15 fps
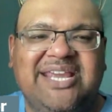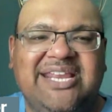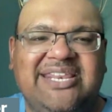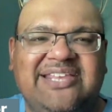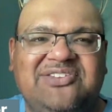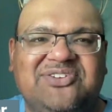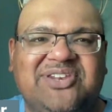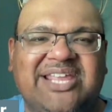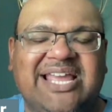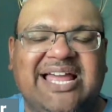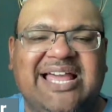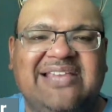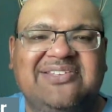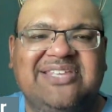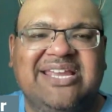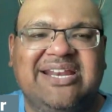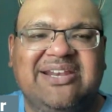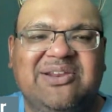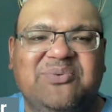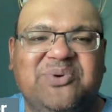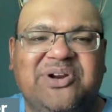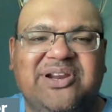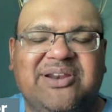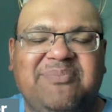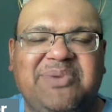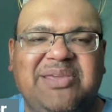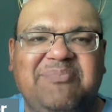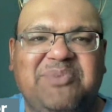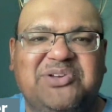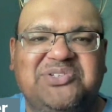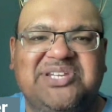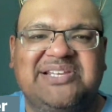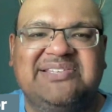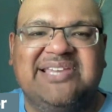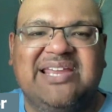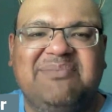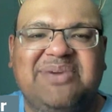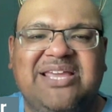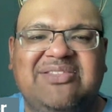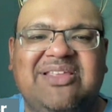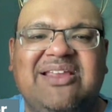and these are the guys that we're going to be most excited about.